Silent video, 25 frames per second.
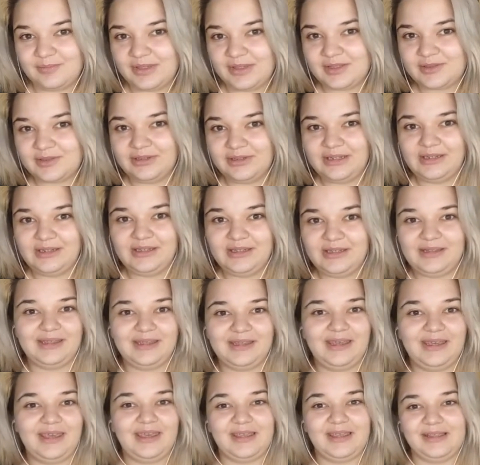
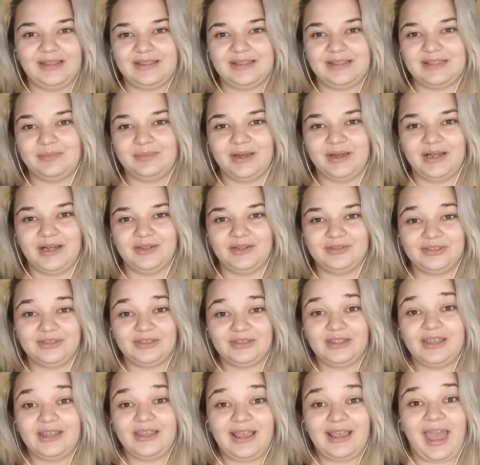masculinity. It's about
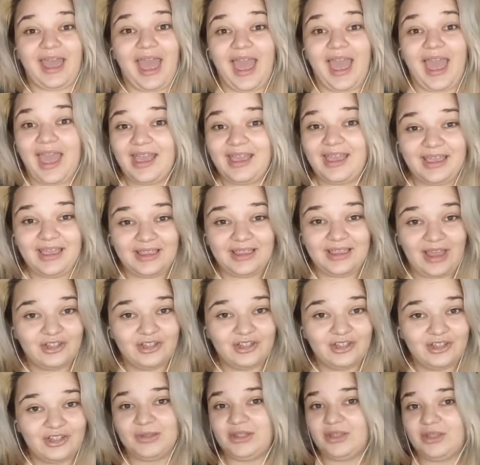
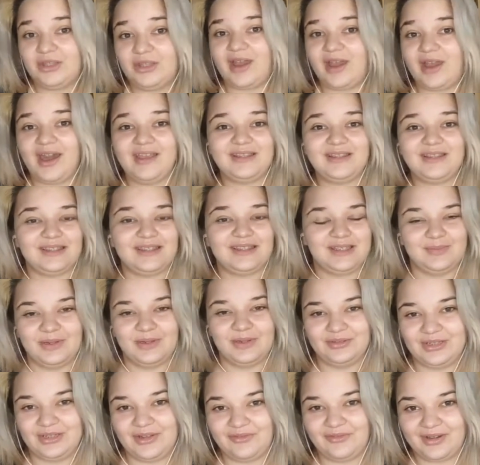LGBT rights. It's
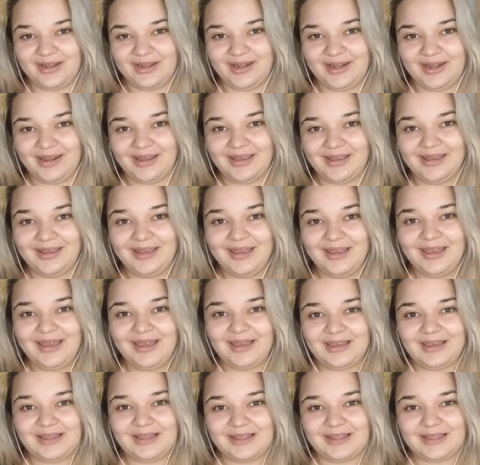about everything.
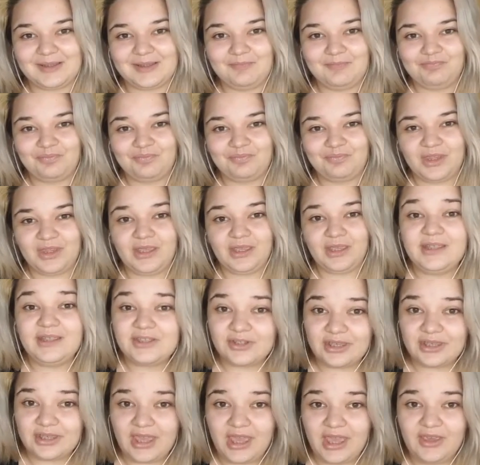Because it's
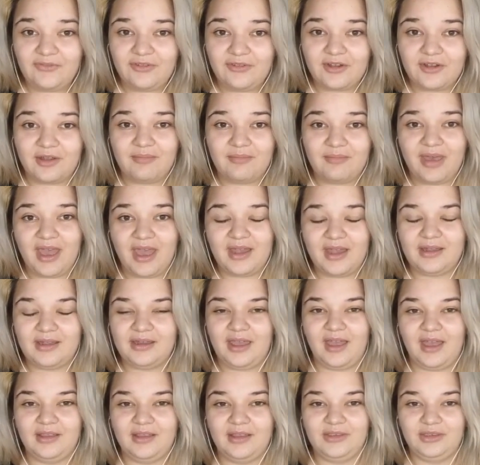okay if you're a man
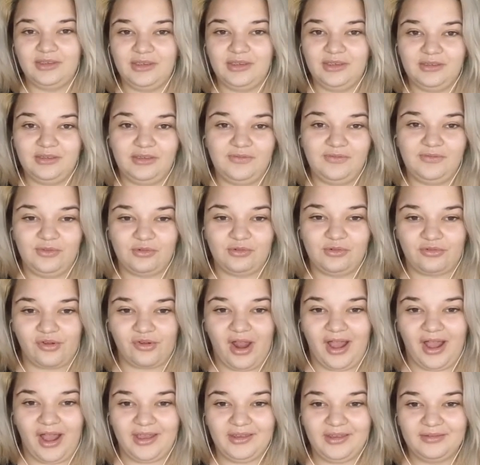and if you
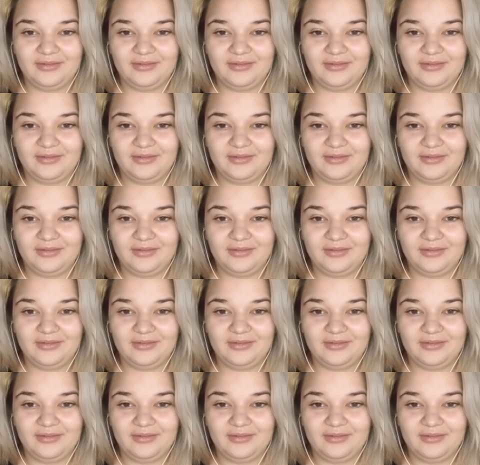cry.